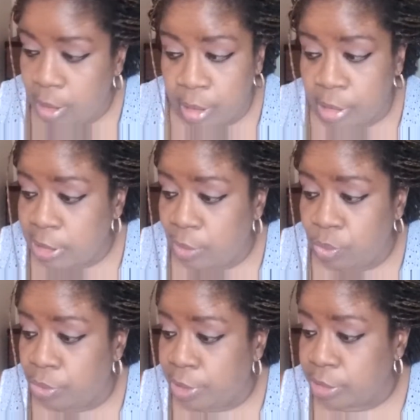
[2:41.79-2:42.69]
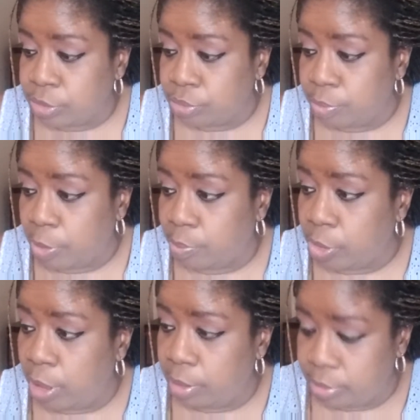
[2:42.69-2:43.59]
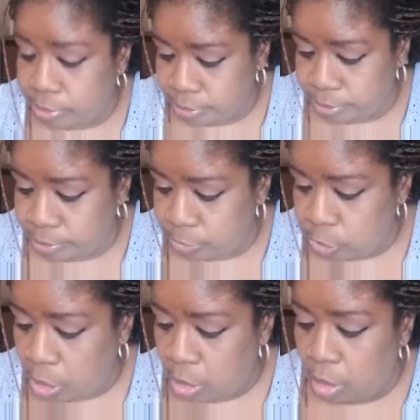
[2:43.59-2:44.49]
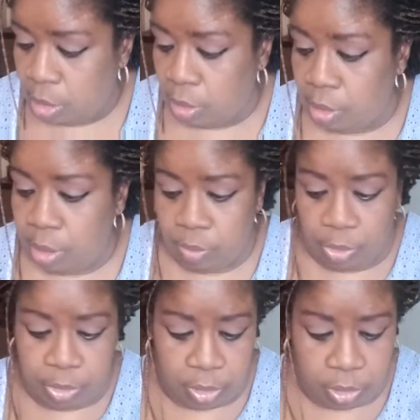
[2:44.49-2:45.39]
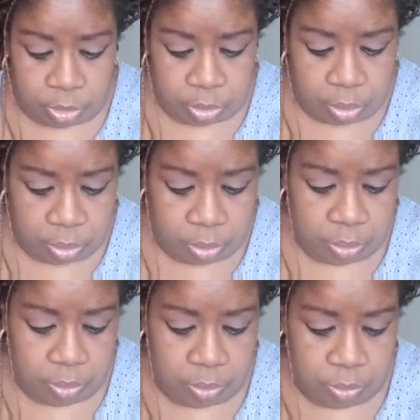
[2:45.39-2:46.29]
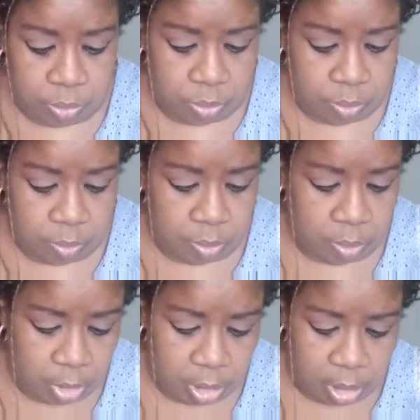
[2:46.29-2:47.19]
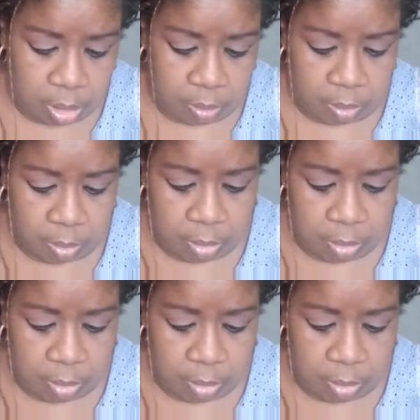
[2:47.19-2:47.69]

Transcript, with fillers: Because I will not remember. I will not. But um